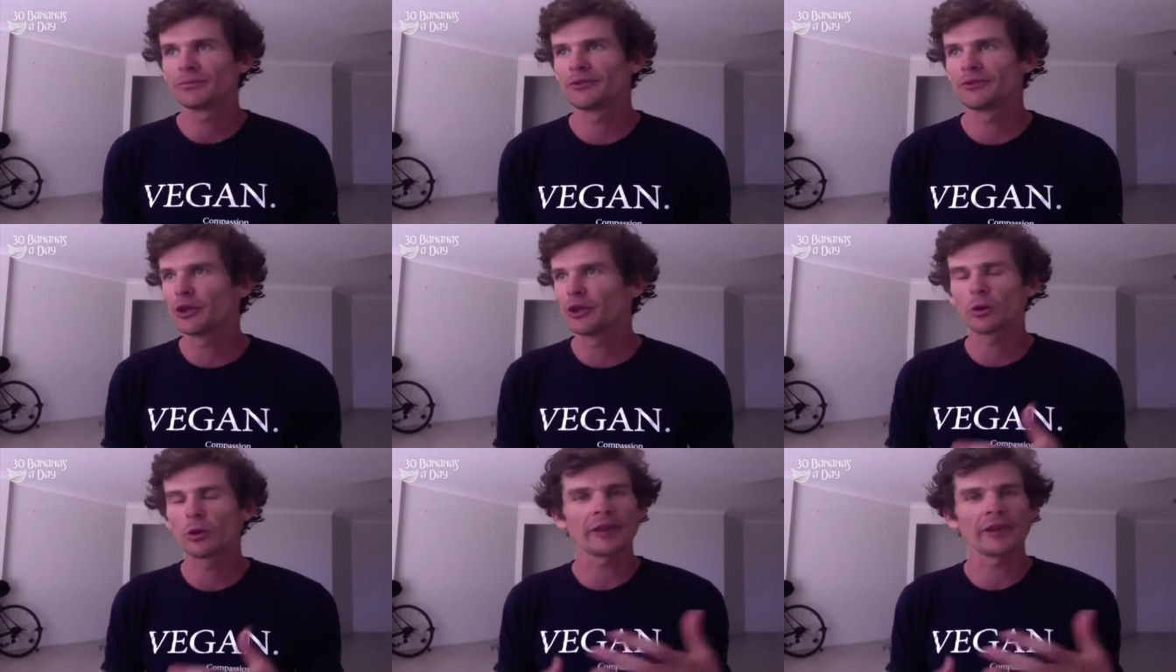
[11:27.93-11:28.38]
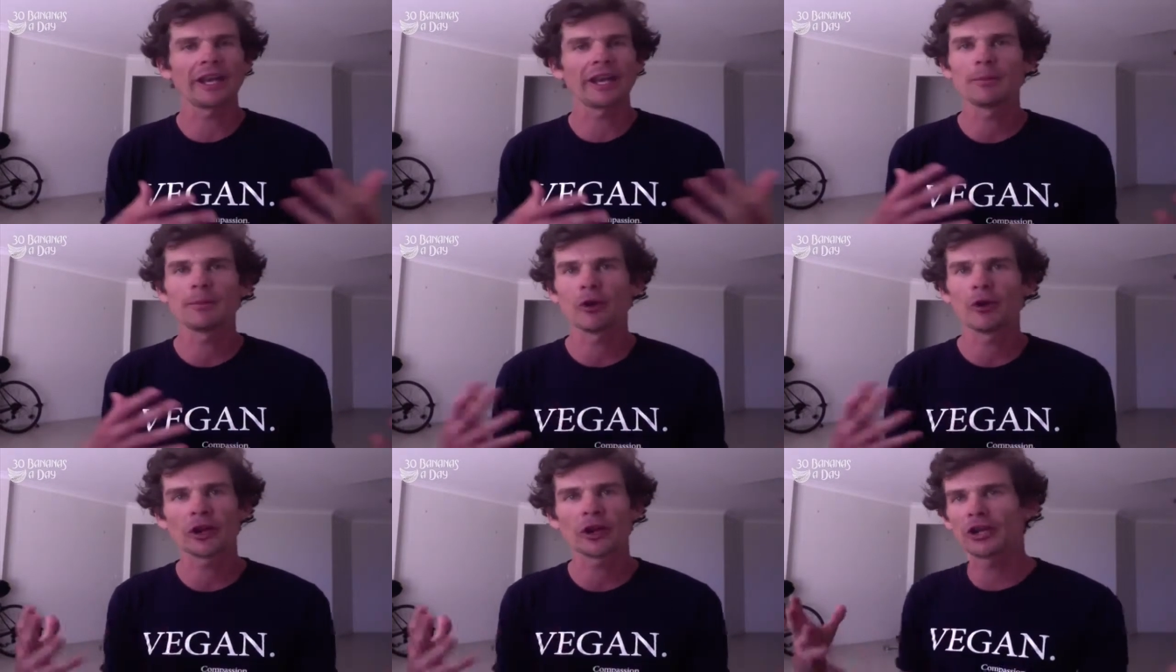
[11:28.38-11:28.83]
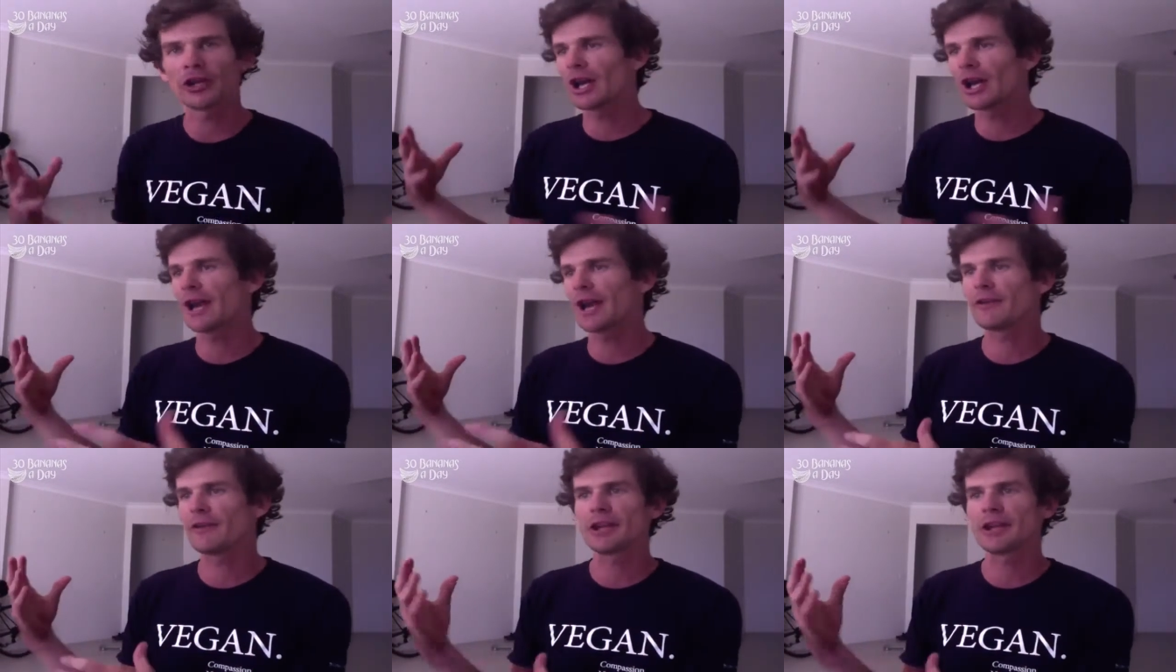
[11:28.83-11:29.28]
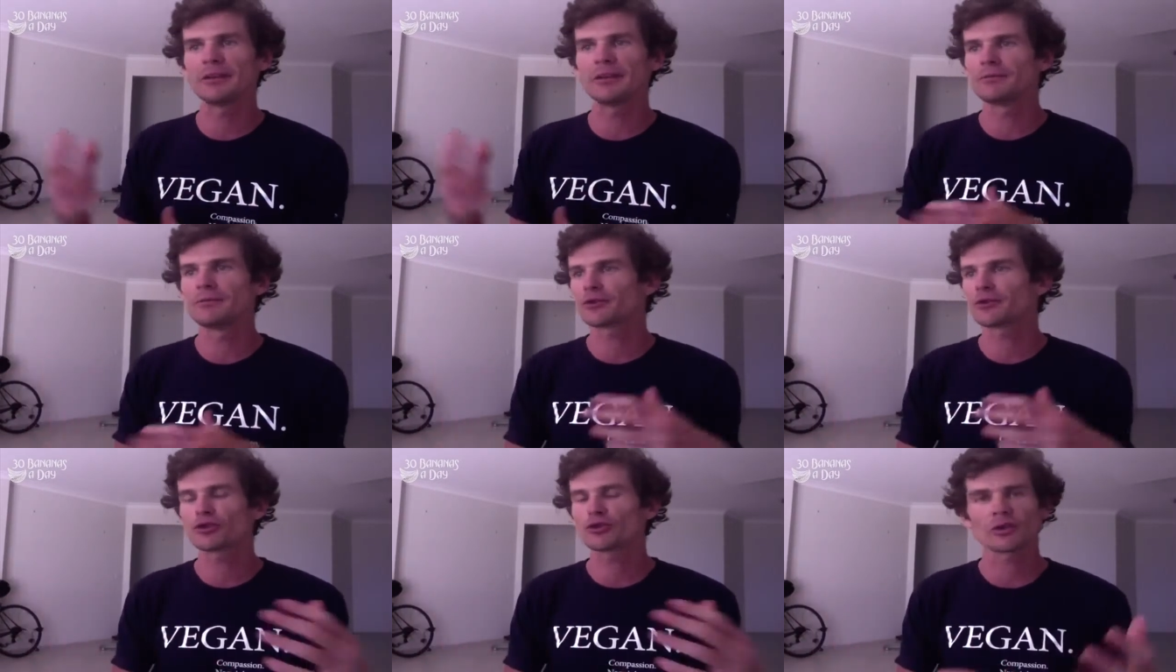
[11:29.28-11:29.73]
deal with anybody, you don't have
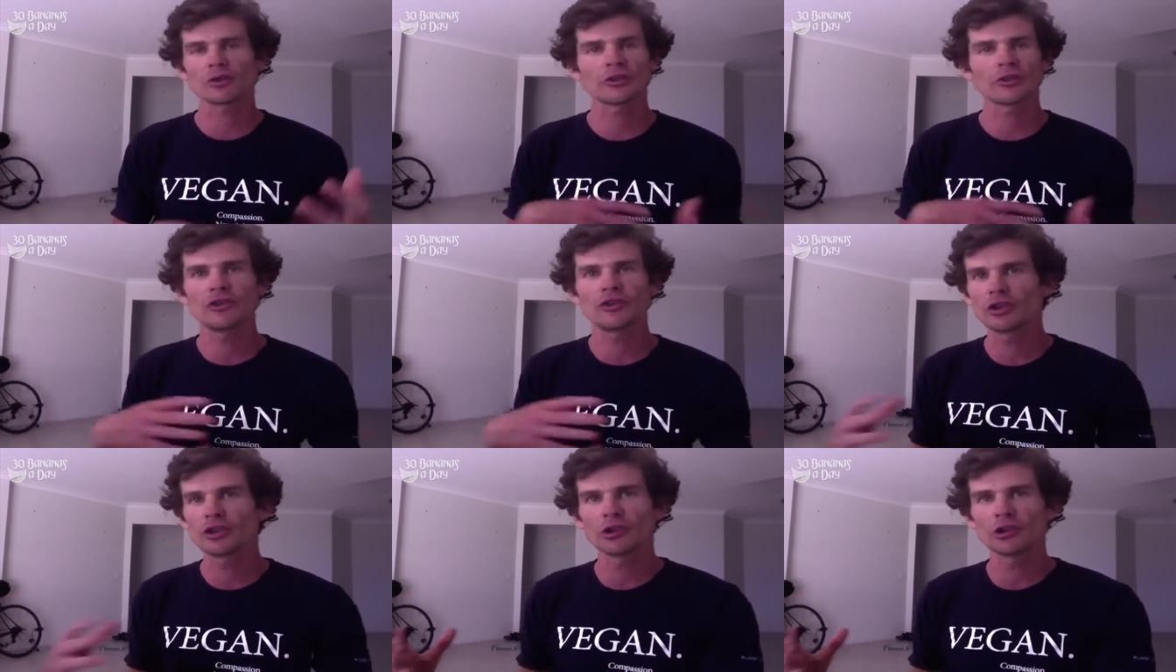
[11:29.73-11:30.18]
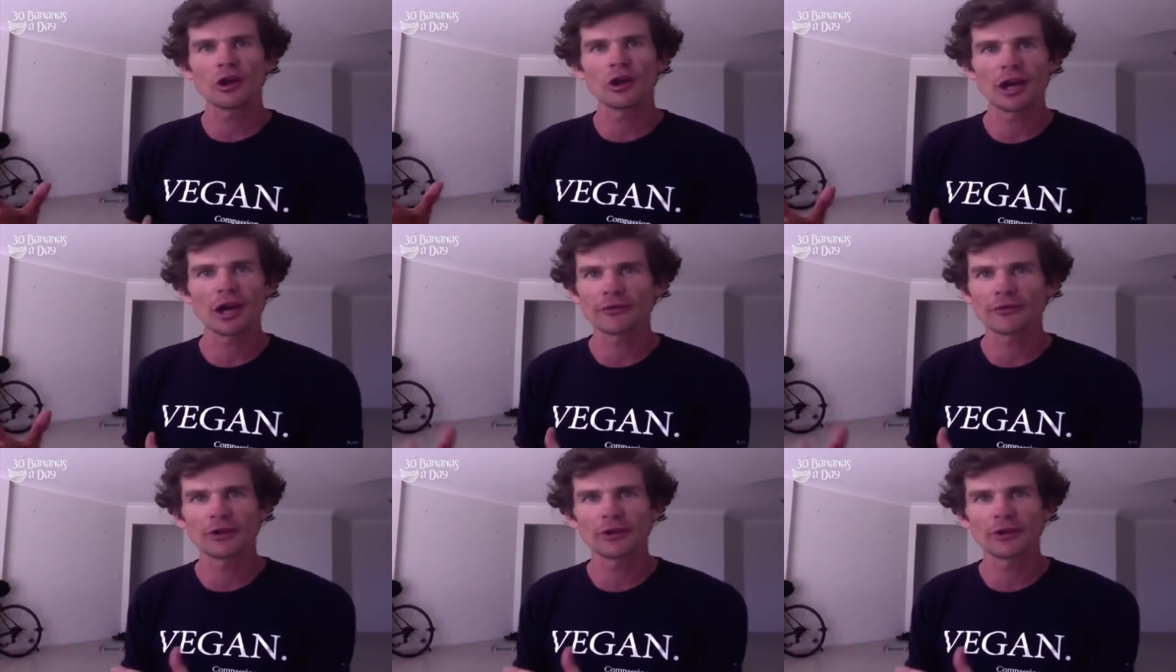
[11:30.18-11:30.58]
any stress in your life,